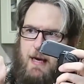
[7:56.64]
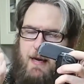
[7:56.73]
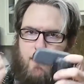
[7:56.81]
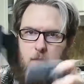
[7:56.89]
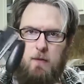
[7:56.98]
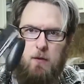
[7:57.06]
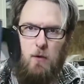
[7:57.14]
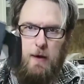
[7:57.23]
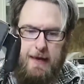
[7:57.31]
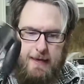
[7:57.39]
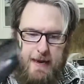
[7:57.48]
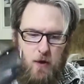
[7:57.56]
and the little
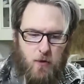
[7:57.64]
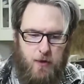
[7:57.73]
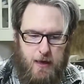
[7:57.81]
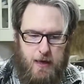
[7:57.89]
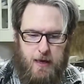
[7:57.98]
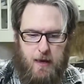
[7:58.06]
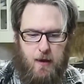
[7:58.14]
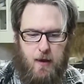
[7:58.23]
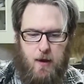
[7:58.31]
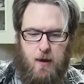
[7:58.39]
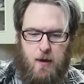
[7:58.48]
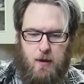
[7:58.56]
handheld thingy,
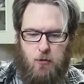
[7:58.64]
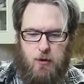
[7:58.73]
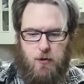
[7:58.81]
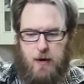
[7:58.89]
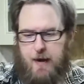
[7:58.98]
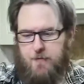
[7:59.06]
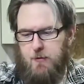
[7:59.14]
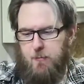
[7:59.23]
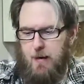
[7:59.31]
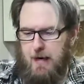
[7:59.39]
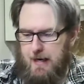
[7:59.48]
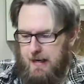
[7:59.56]
you either have to
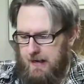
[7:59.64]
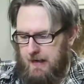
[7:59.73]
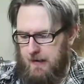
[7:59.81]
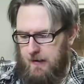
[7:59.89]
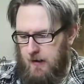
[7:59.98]
buy